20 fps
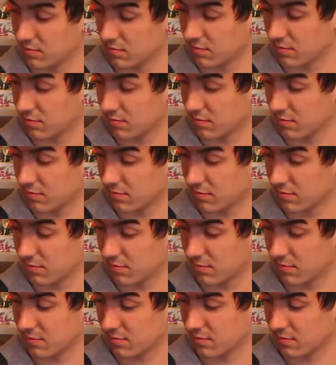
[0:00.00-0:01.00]

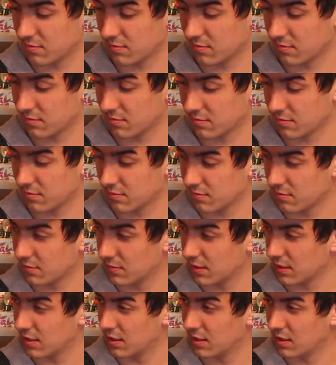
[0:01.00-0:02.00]

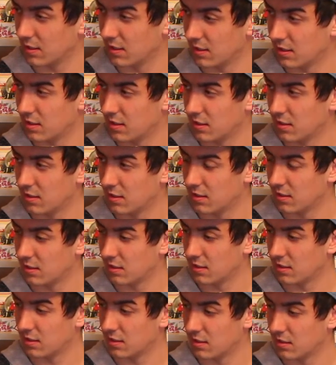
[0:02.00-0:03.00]

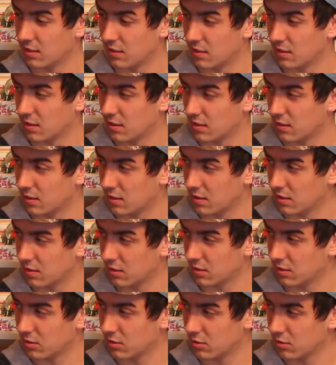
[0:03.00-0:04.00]

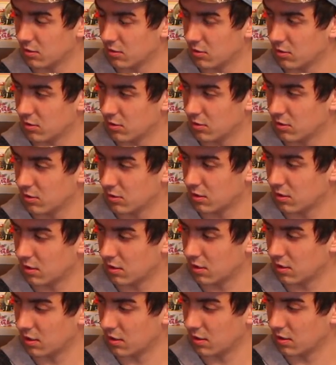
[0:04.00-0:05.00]

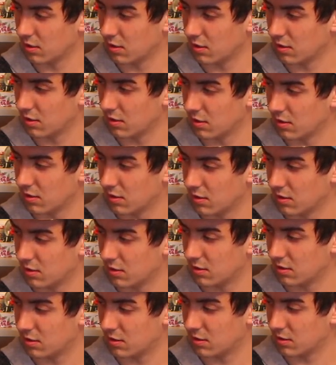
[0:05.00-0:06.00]

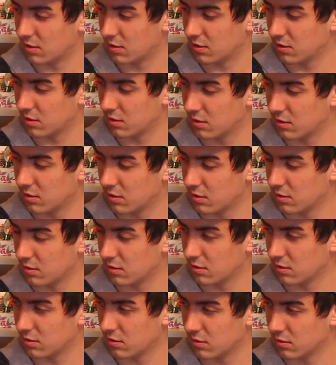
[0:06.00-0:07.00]

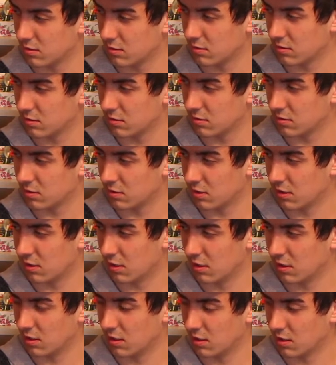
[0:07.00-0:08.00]

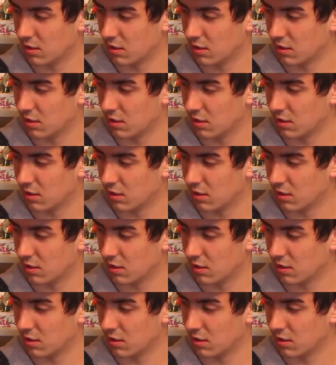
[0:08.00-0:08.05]
[no speech]